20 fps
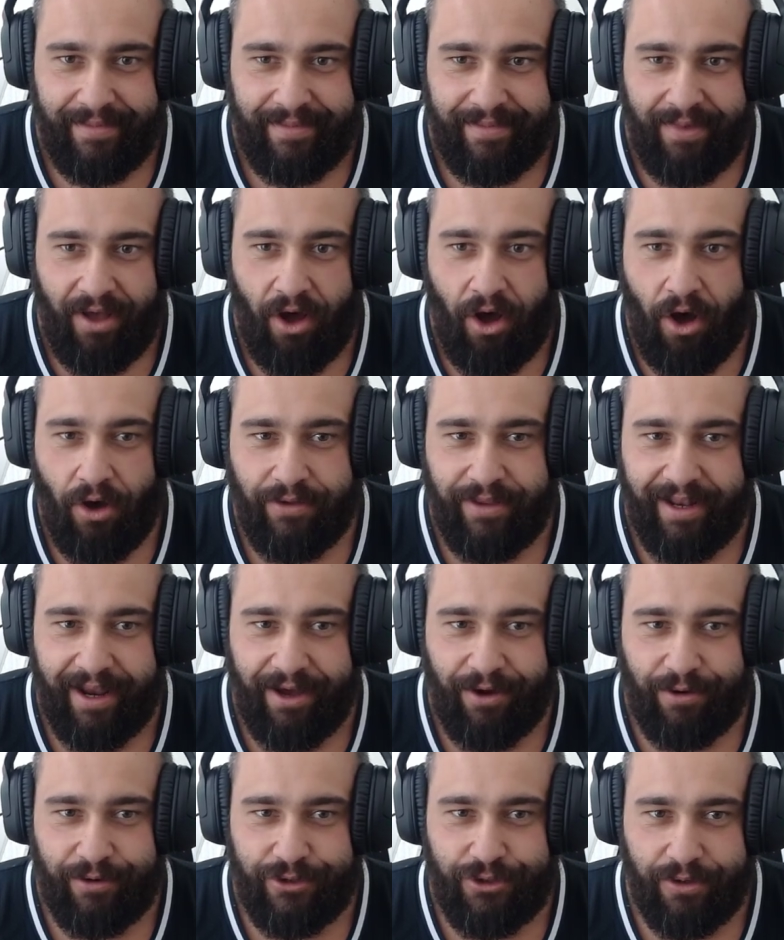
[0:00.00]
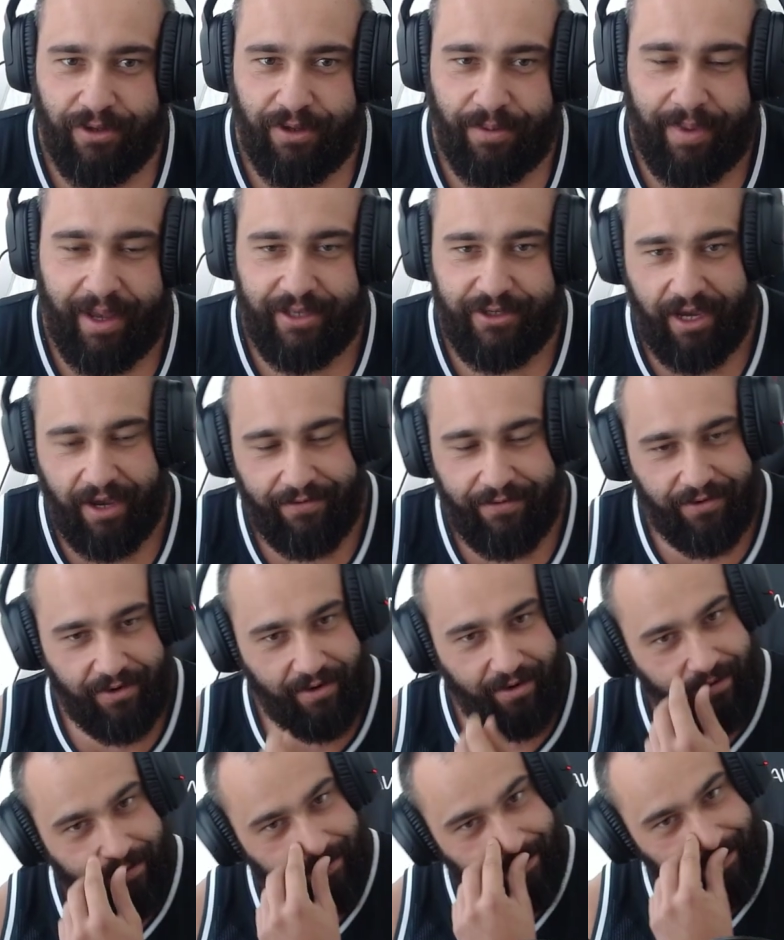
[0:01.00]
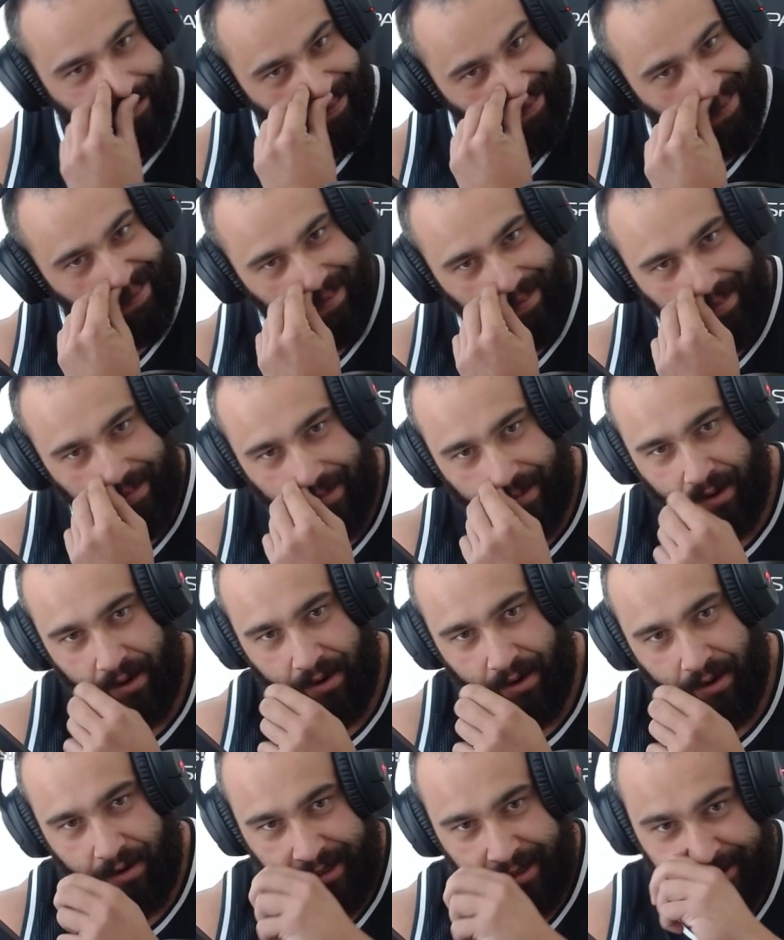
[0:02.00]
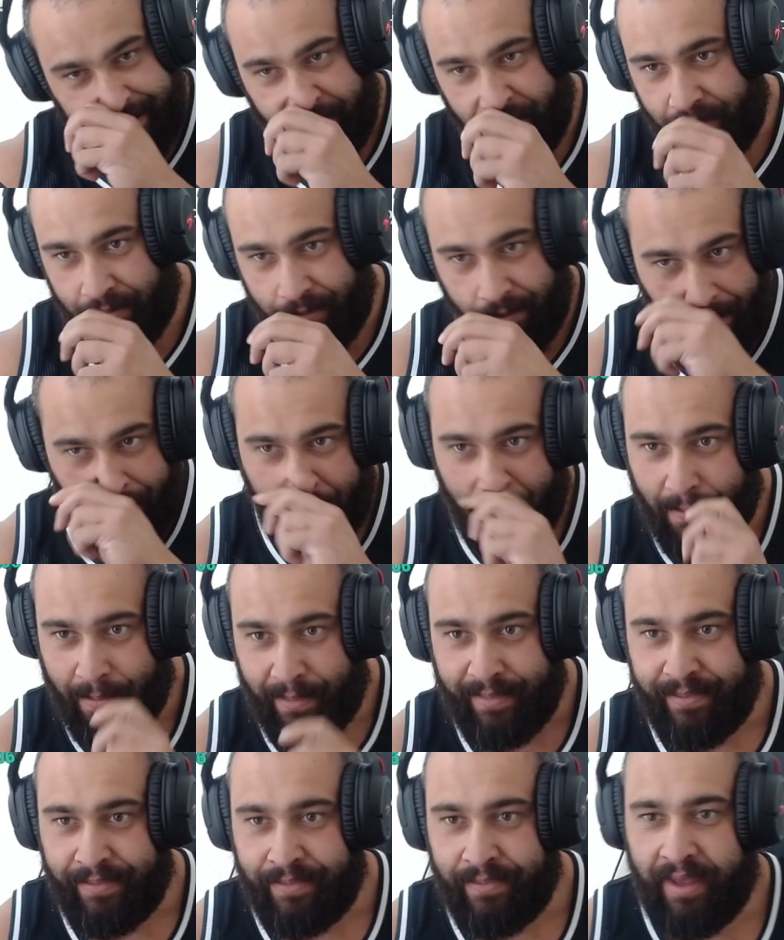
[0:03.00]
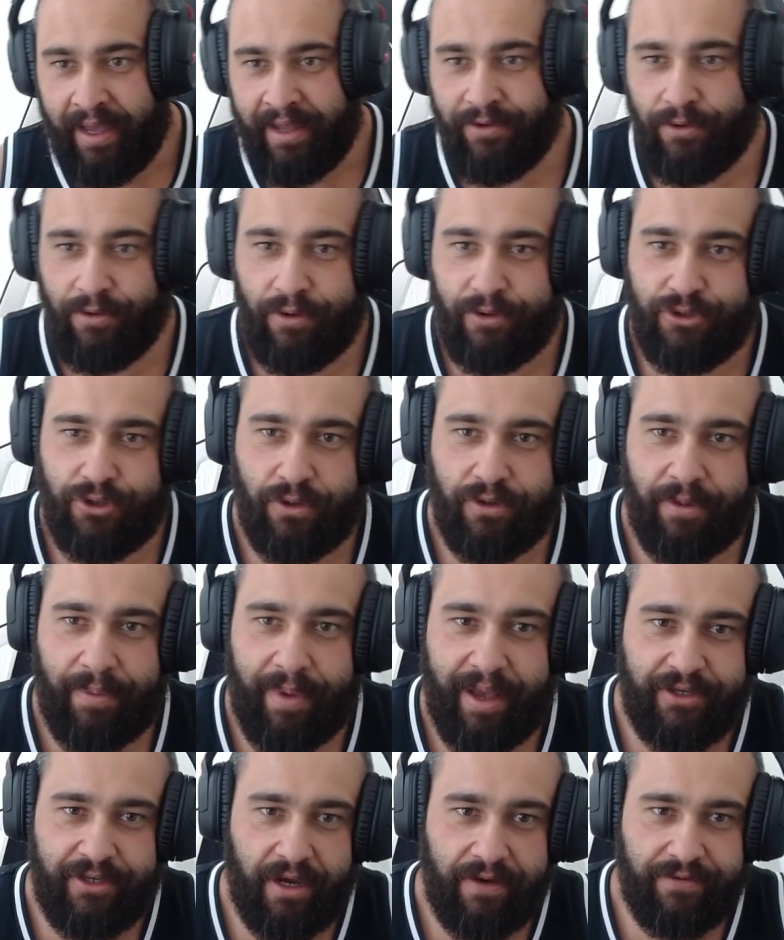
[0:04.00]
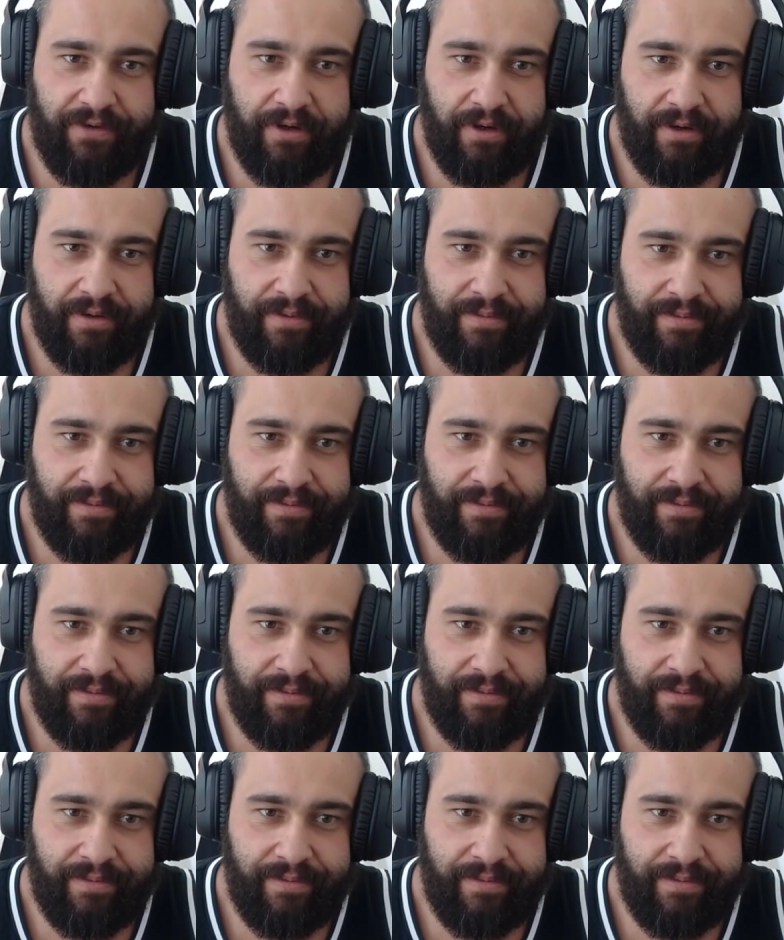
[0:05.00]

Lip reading: Oh, they're not going to show the match after. Oh, that's terrible. I thought they'll show the match after.